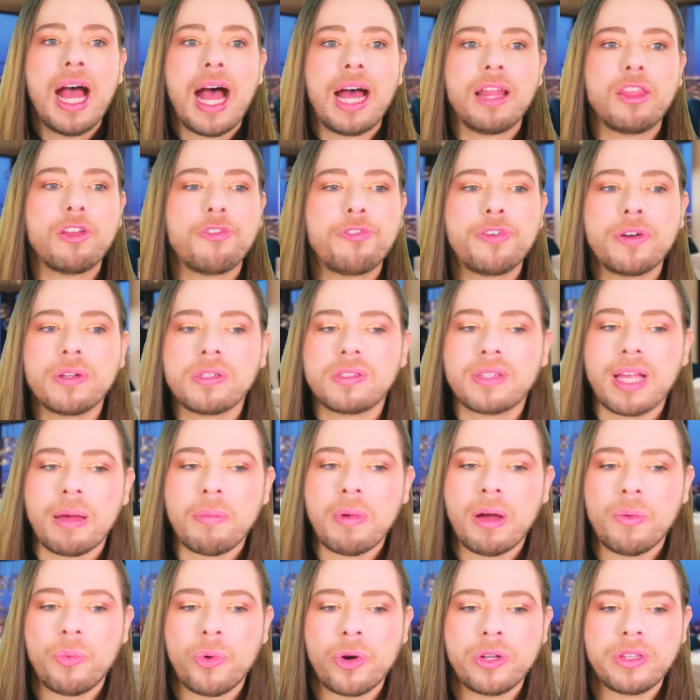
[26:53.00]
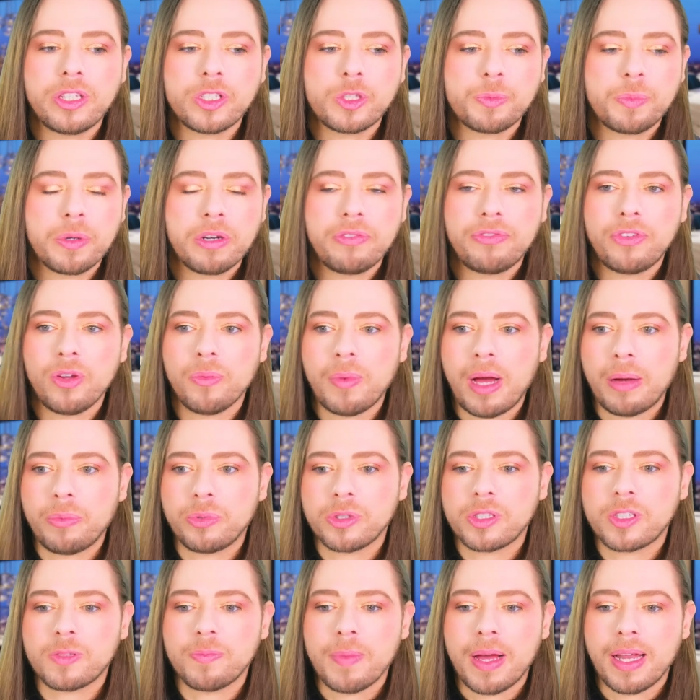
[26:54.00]
the first time i wore this perfume i
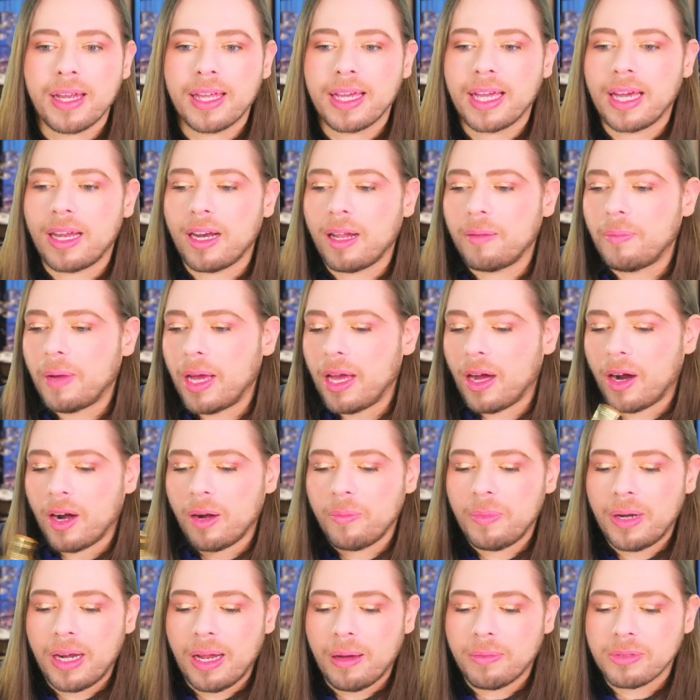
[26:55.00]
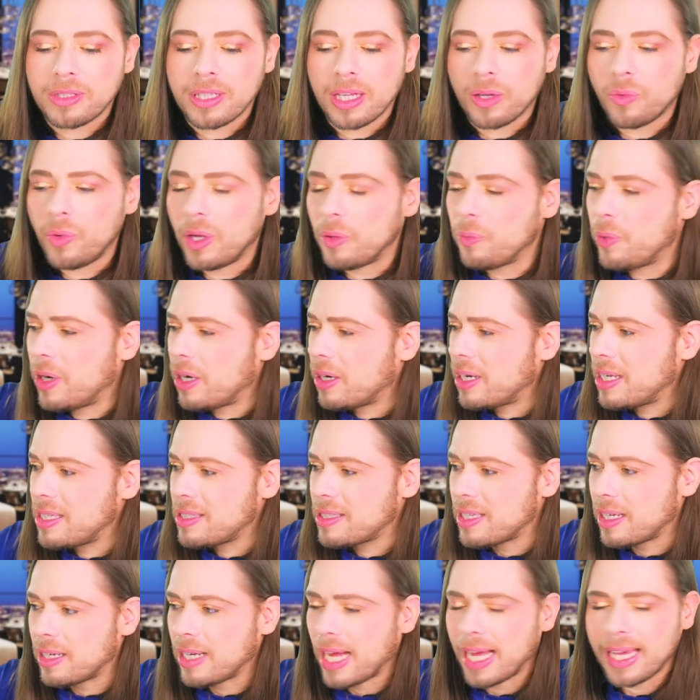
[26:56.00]
was smelling it on my arm and i was like wait where
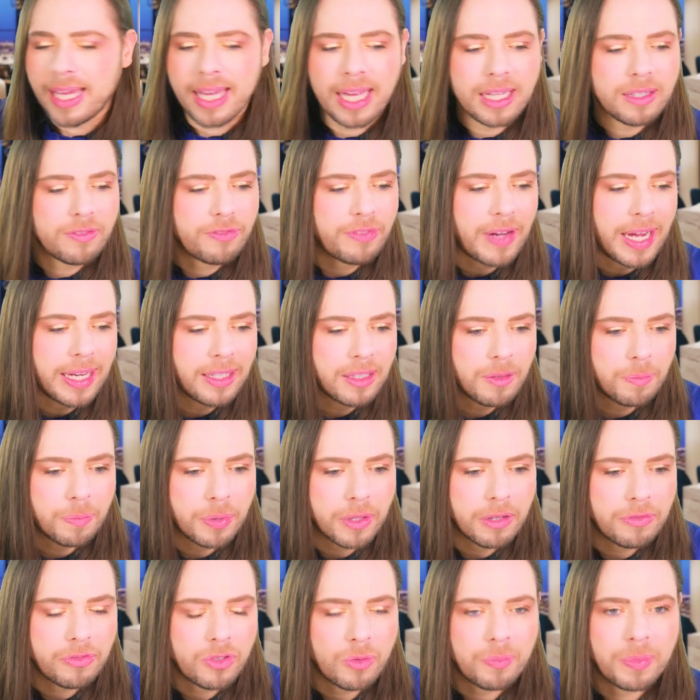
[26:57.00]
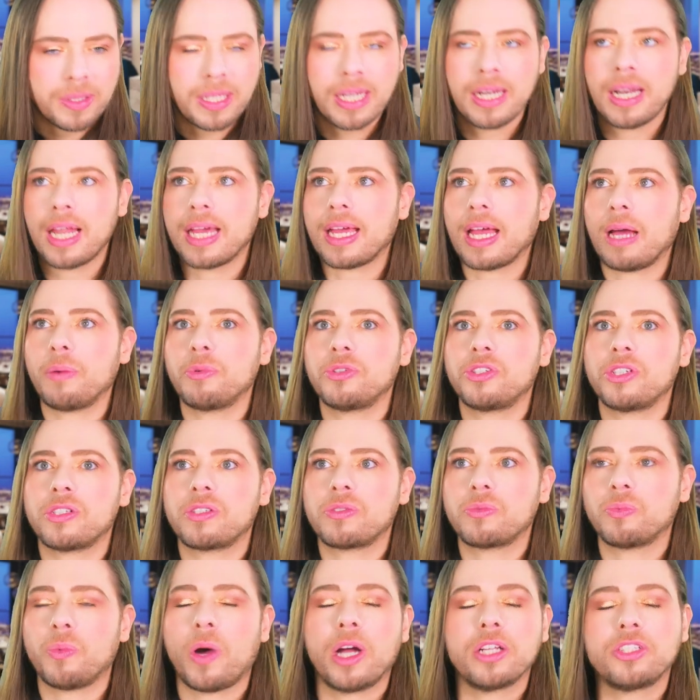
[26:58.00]
is it i can't find the perfume but then like i would
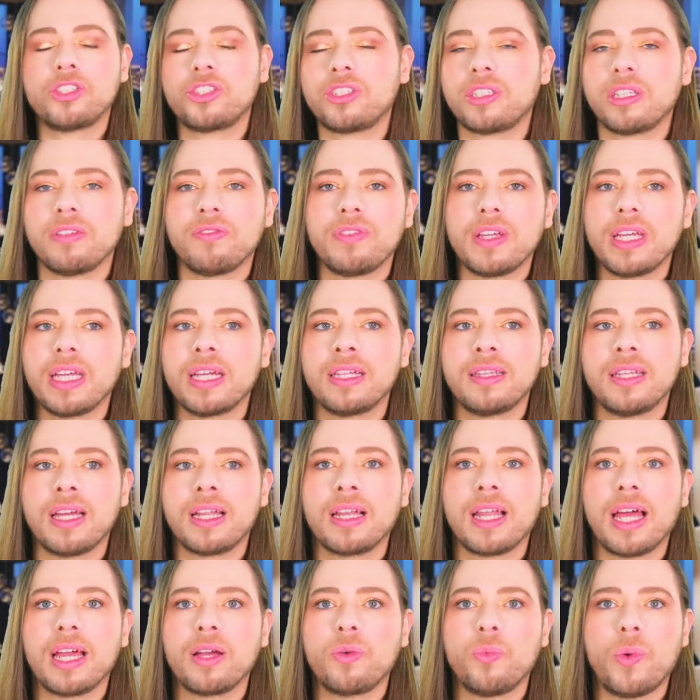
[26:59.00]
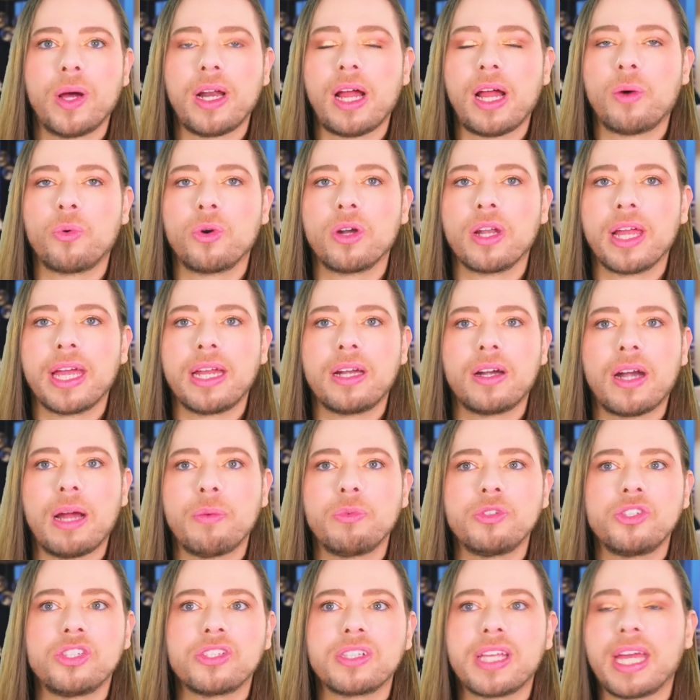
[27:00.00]
just watch tv and then like one hour later i
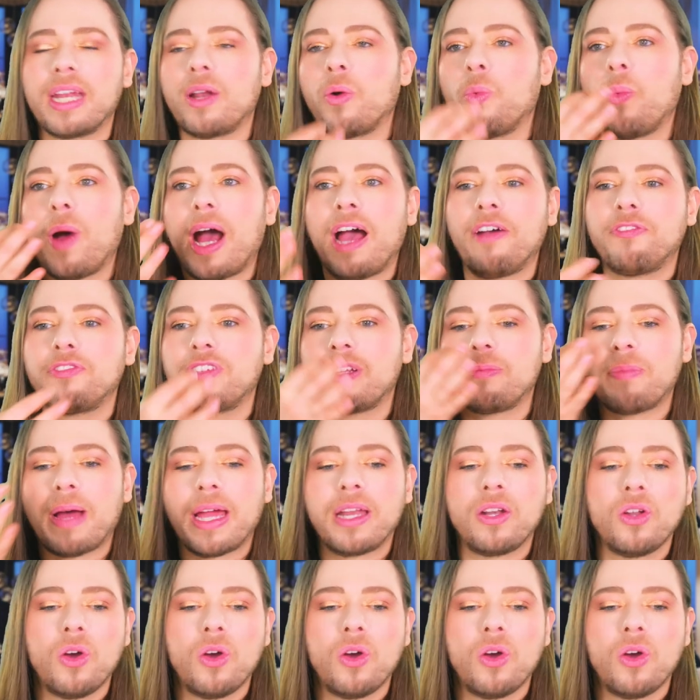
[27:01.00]
would just get a waft in my